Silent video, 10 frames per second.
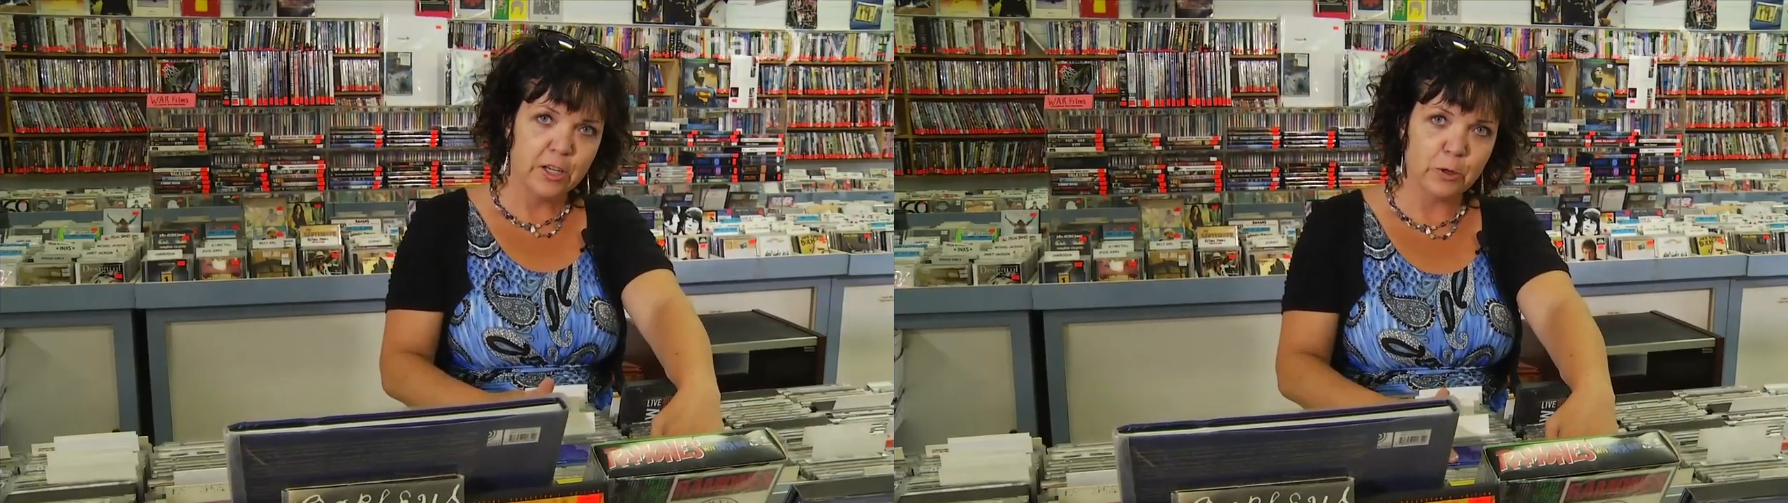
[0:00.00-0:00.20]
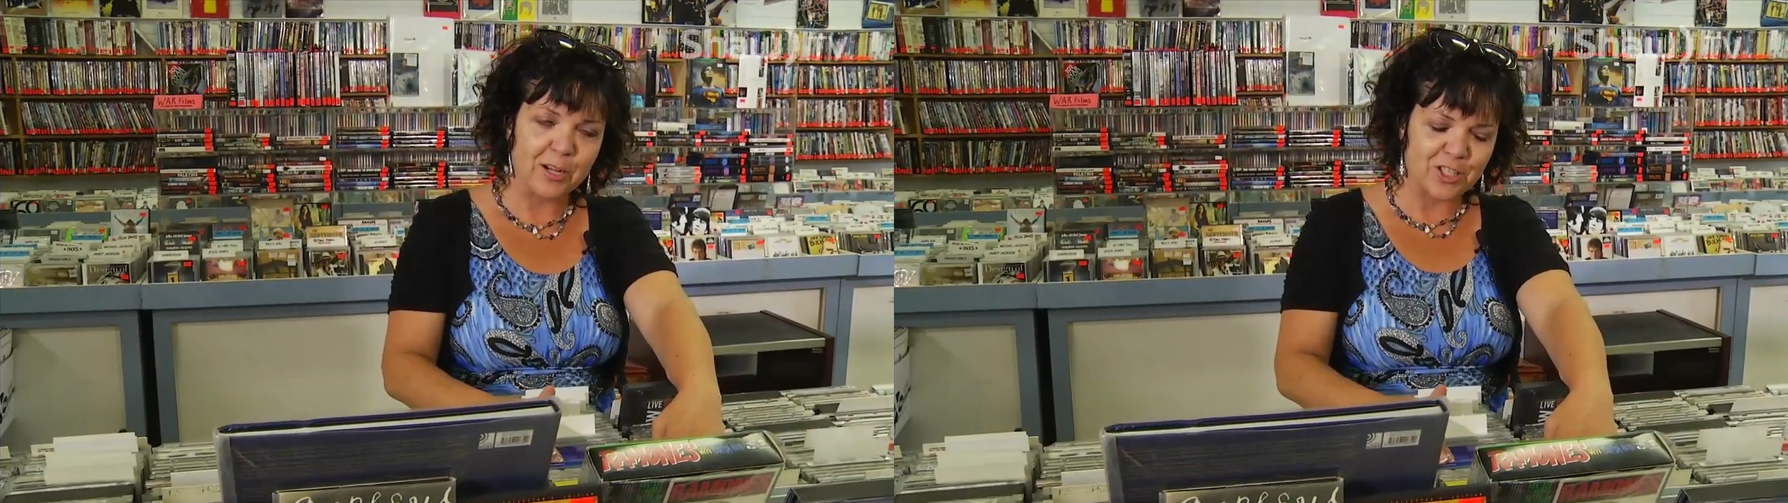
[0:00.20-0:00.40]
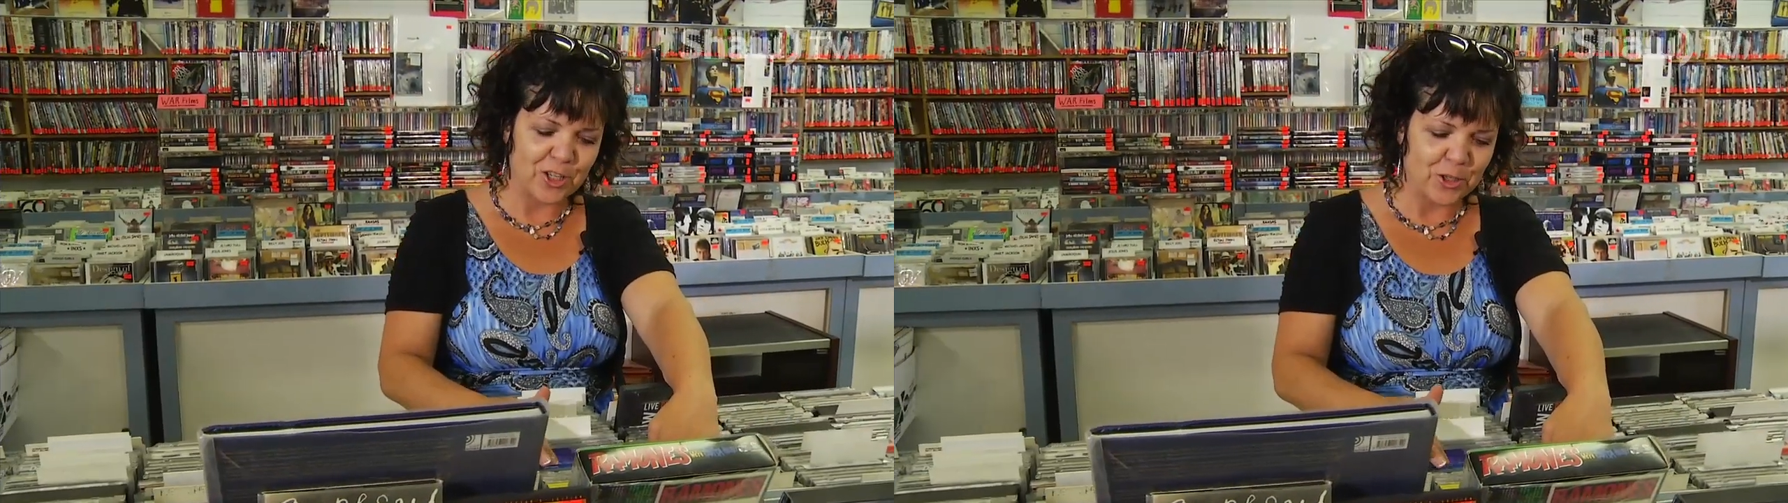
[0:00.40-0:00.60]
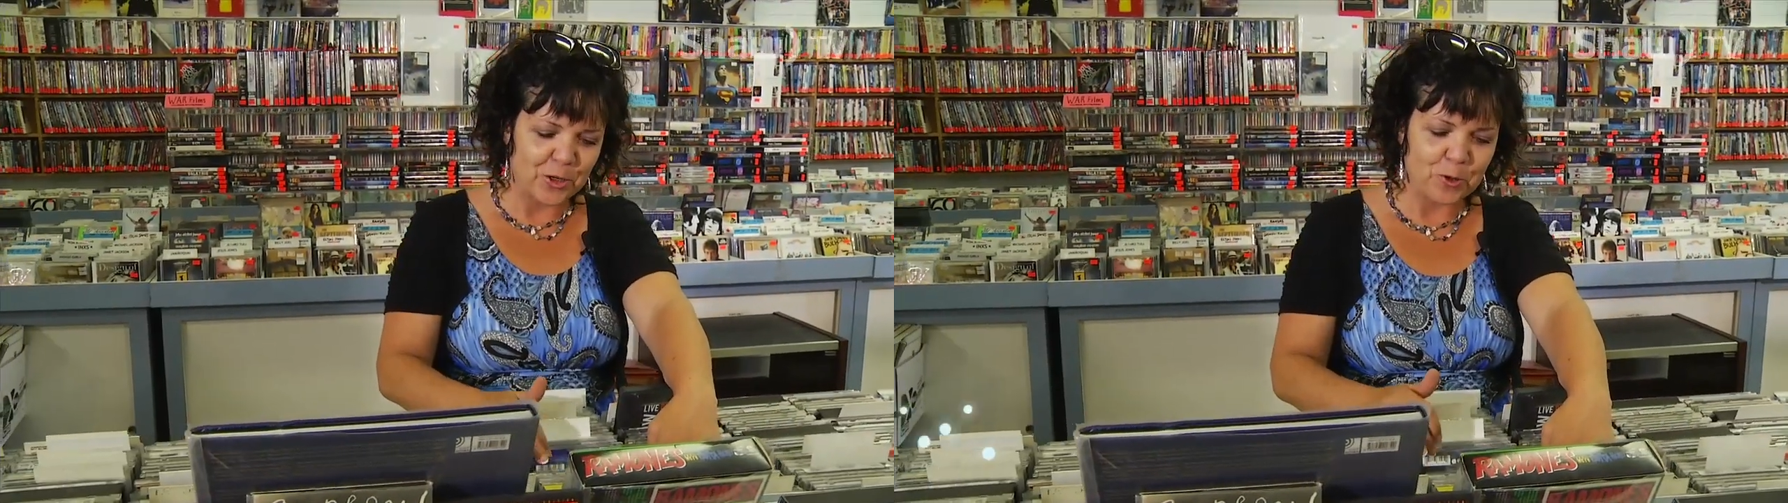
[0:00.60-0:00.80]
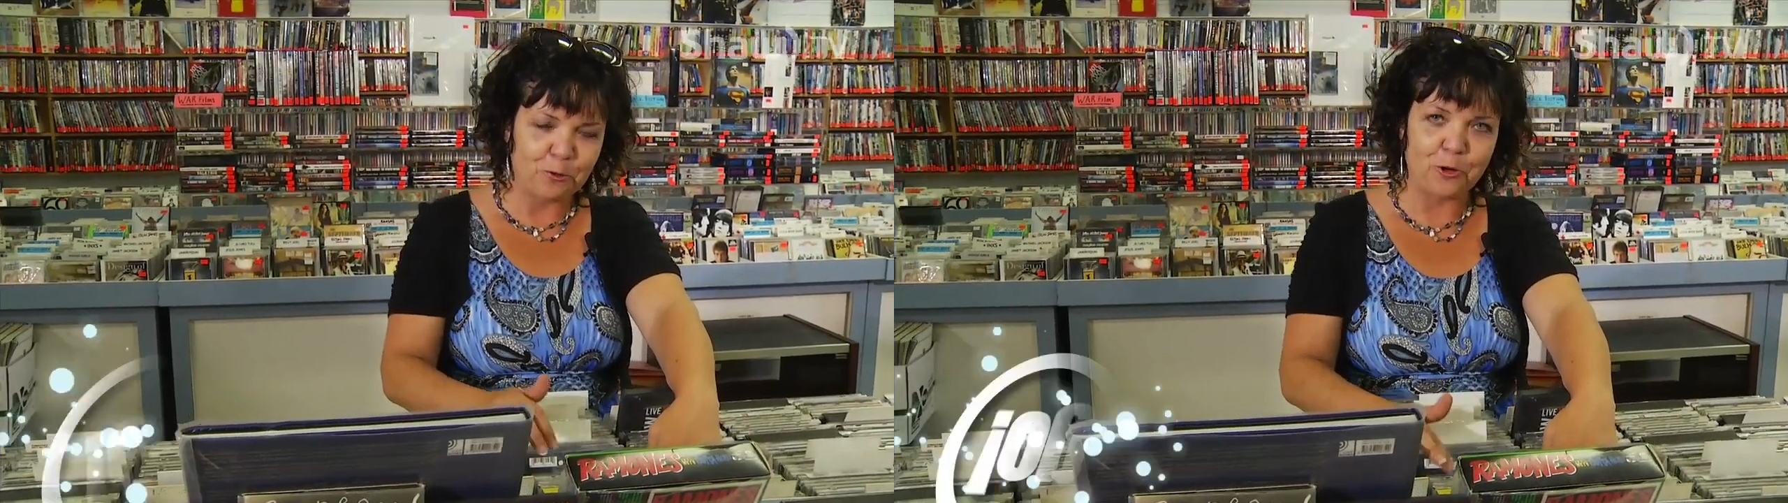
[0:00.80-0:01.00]
You're watching
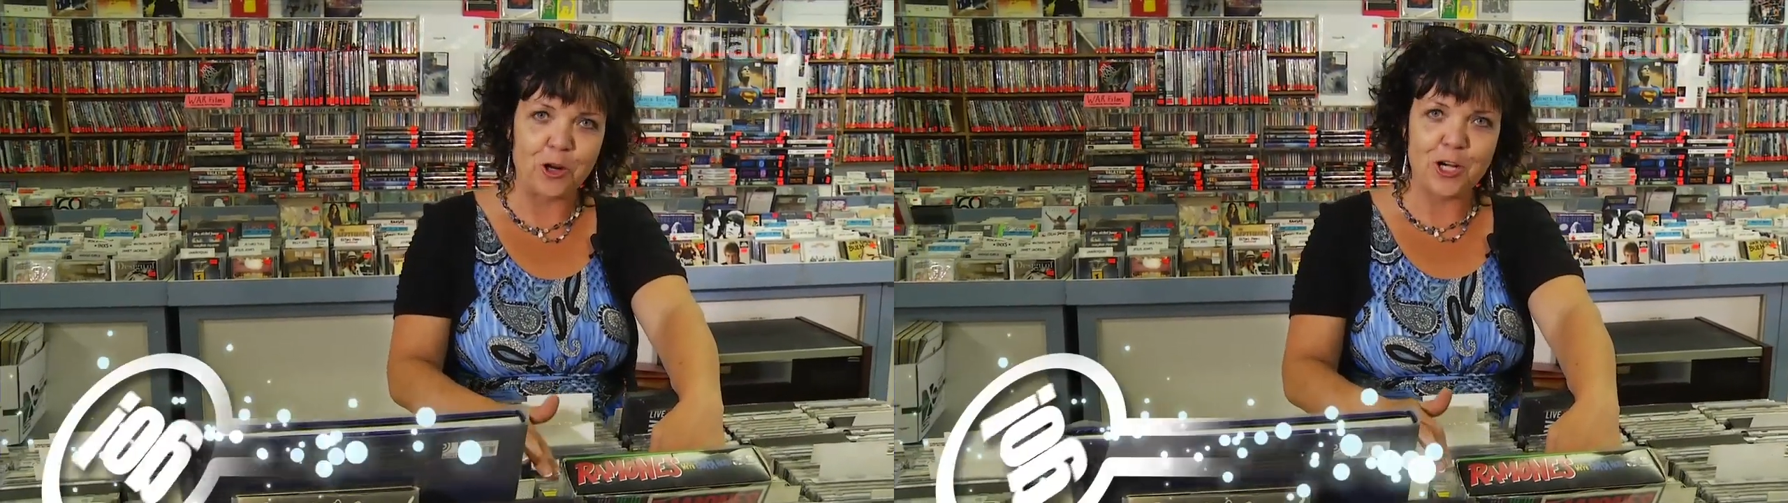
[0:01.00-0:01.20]
Go for